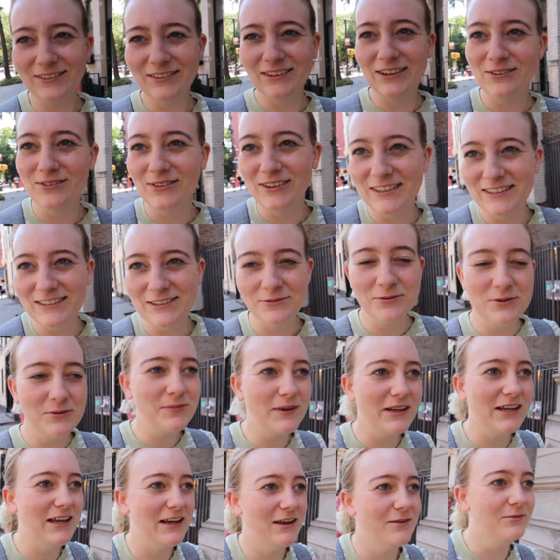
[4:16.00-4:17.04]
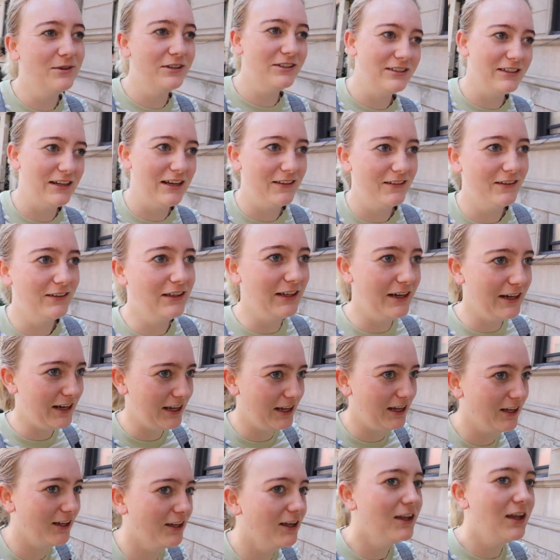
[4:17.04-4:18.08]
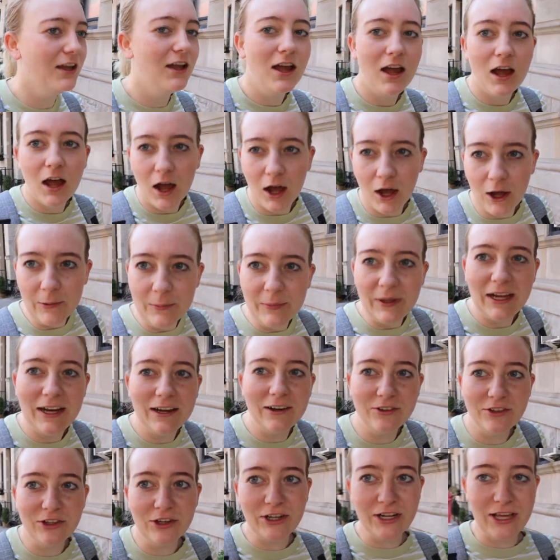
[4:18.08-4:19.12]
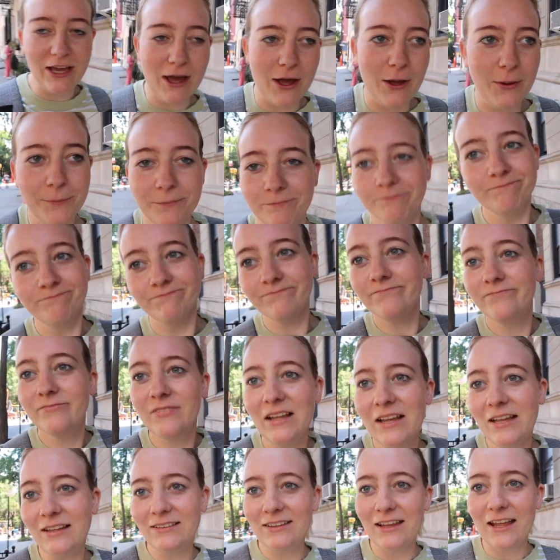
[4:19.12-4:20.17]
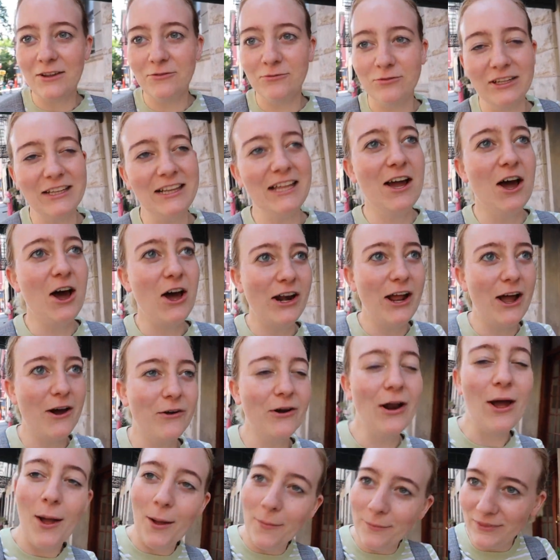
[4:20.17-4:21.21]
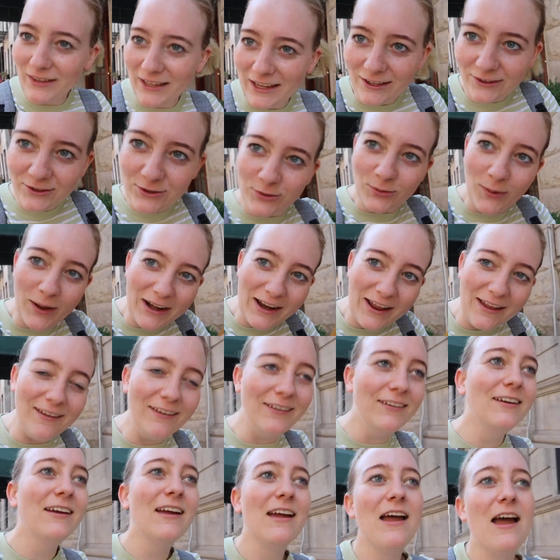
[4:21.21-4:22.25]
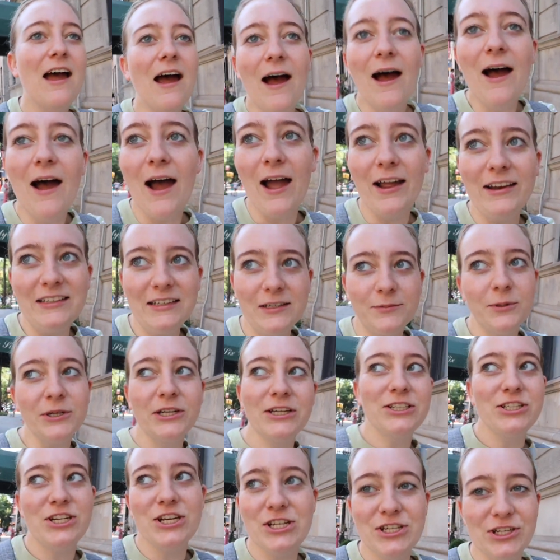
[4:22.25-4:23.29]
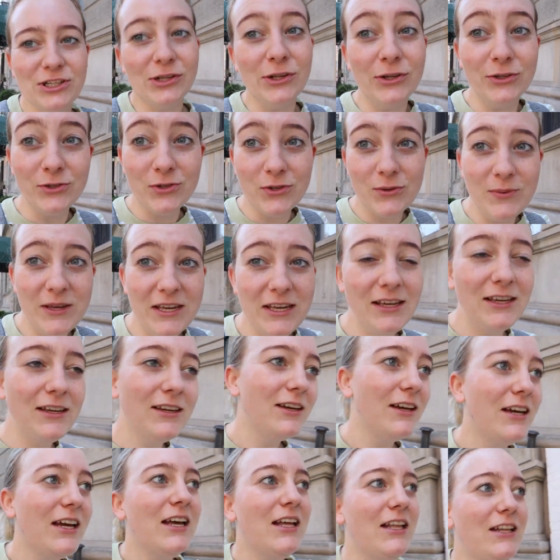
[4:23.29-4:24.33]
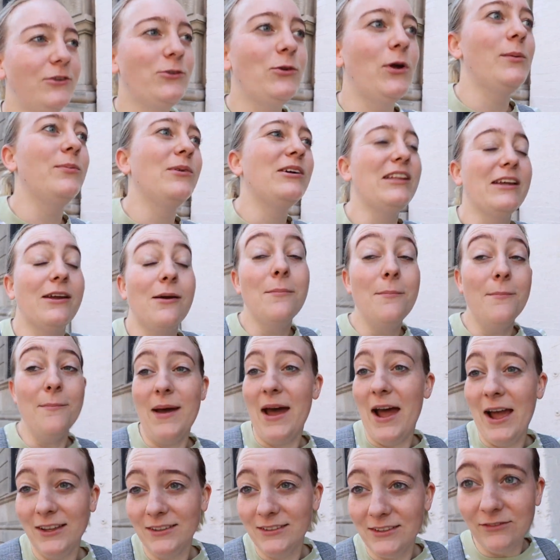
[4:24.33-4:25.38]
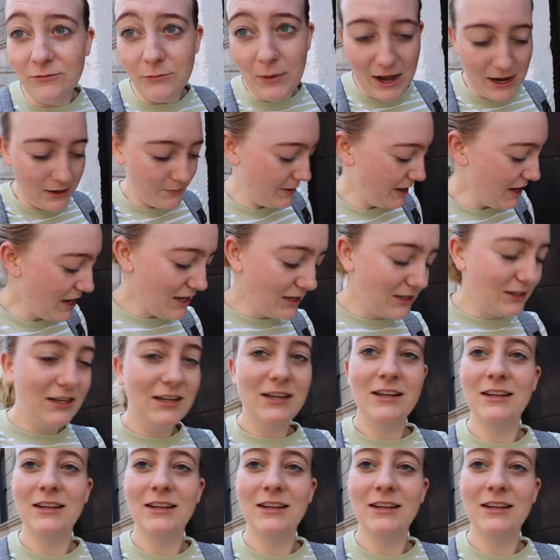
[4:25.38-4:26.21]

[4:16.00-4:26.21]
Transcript: was like, what is up with my camera today and the lighting? Hair's already up. It's like really hot out. I'm like sweating. I did bring a change of clothes with me, so I brought like a massive backpack,